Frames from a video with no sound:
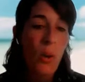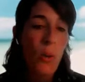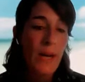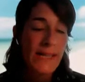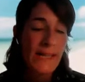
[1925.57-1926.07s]

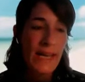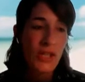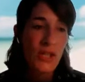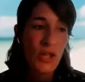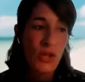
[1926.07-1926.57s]
we
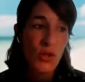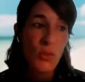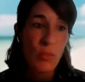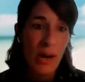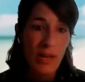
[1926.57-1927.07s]
decided to use
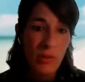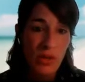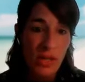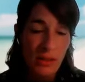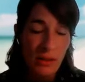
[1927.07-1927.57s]

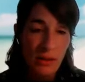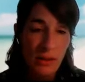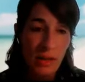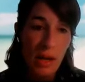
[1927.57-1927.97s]
biobutanol,